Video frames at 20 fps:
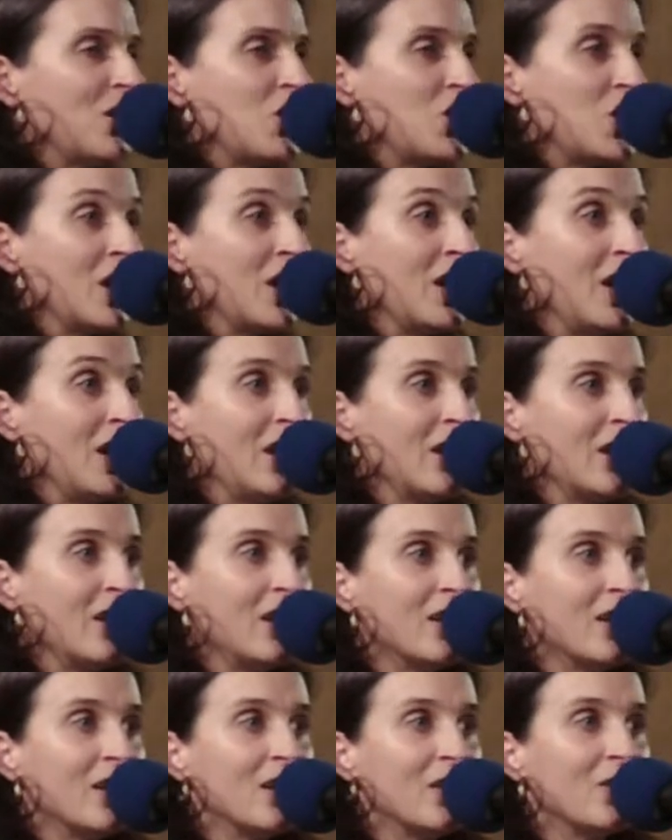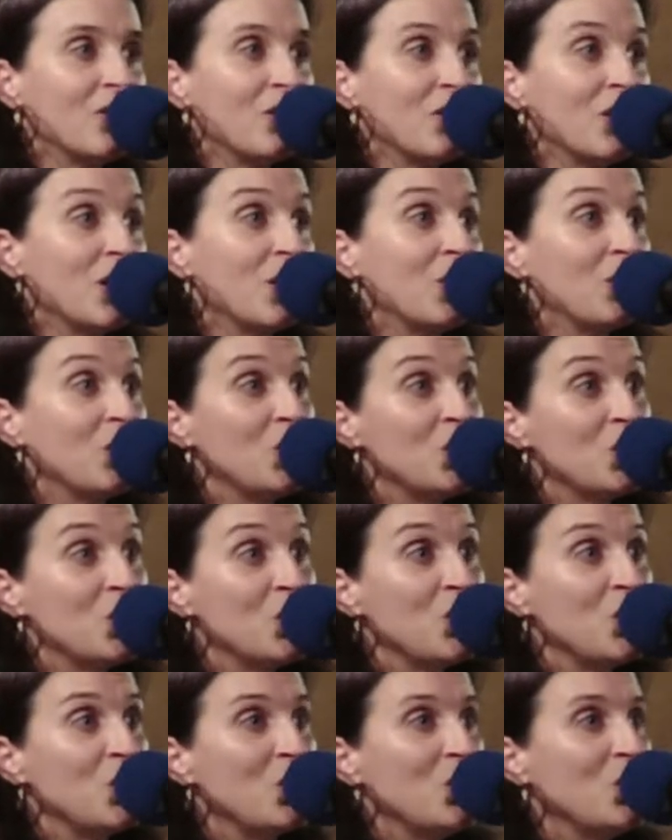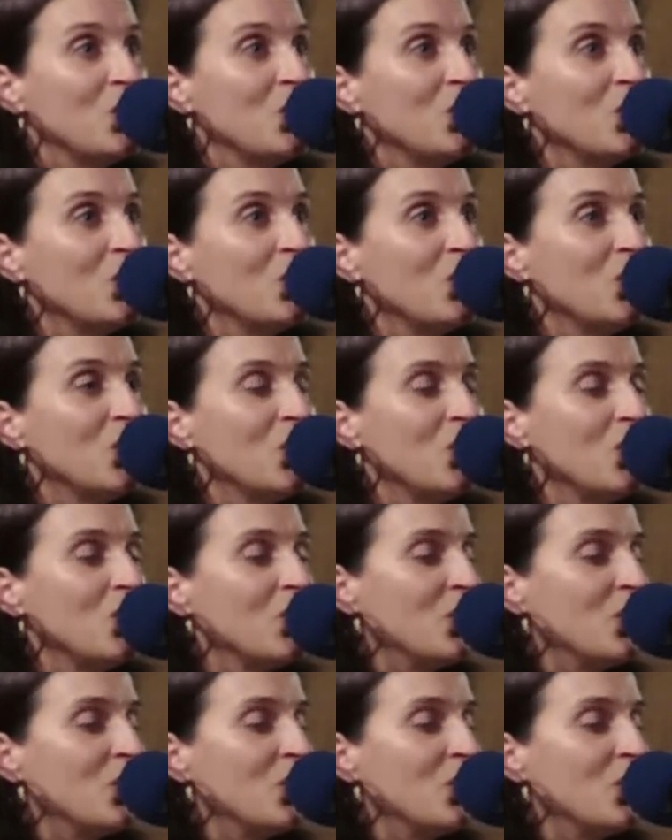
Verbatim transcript: till there was you.